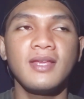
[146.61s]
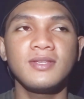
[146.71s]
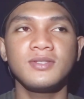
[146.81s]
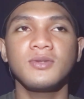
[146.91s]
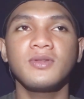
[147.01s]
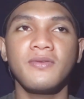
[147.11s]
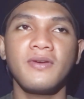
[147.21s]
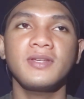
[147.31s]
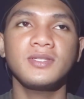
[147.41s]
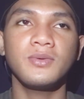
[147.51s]
So the
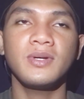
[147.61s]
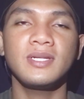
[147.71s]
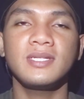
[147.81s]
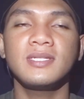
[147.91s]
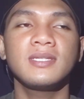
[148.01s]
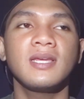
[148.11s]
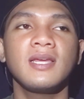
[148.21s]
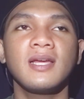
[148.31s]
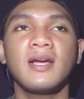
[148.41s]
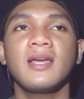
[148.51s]
first one is
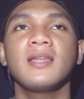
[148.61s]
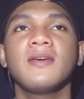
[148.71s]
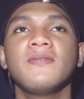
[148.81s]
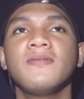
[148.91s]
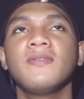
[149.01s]
kind of